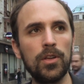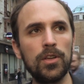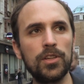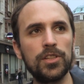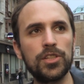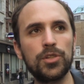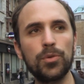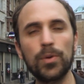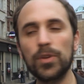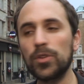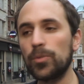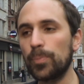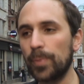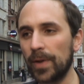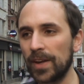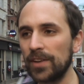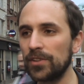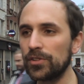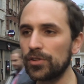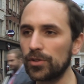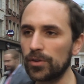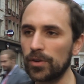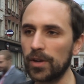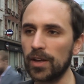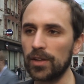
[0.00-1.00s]
she was a
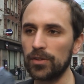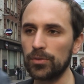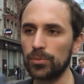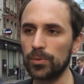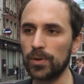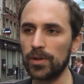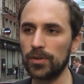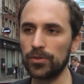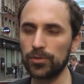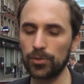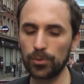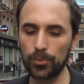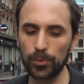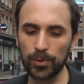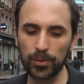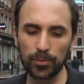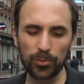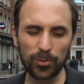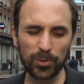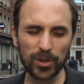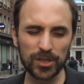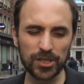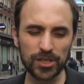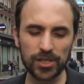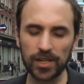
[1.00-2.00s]
painter as well, so we
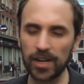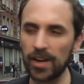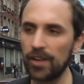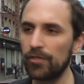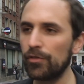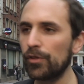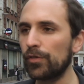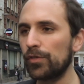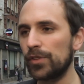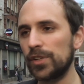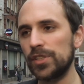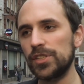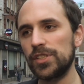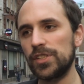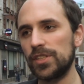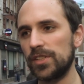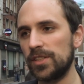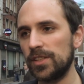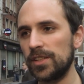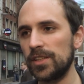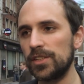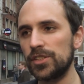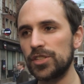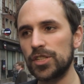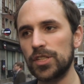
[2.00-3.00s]
watched everything she
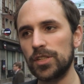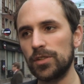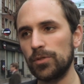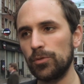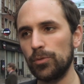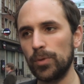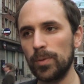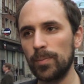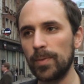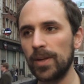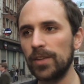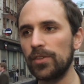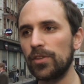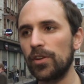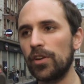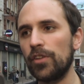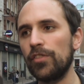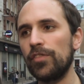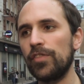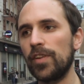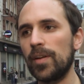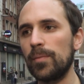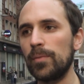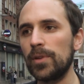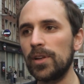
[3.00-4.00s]
did. We met her
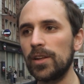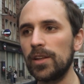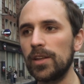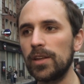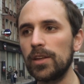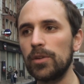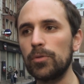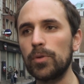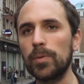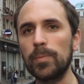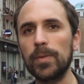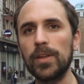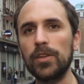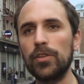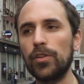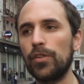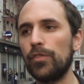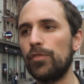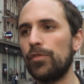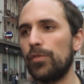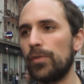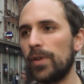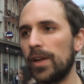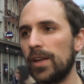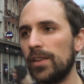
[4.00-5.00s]
family, we met her
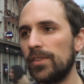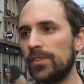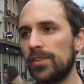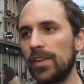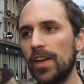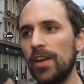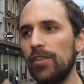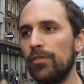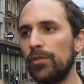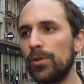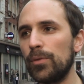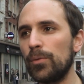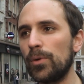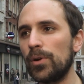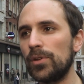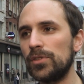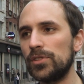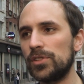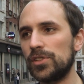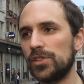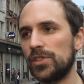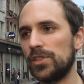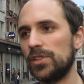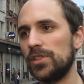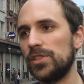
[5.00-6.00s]
friends, everyone
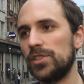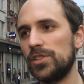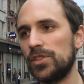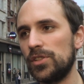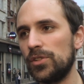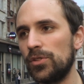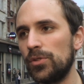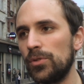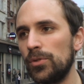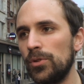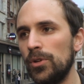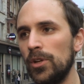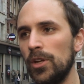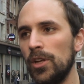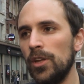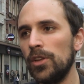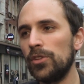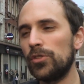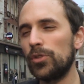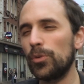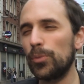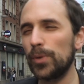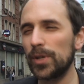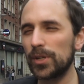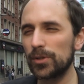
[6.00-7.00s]
she knew.
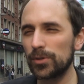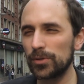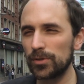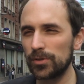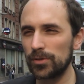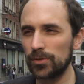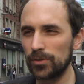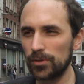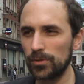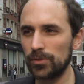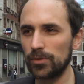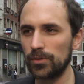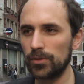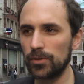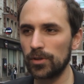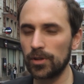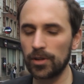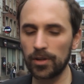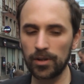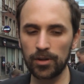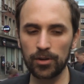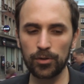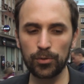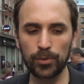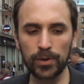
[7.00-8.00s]
So we could
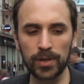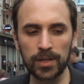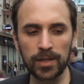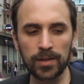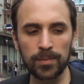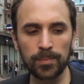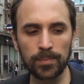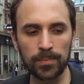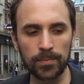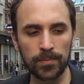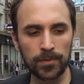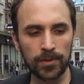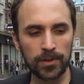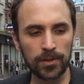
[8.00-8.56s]
really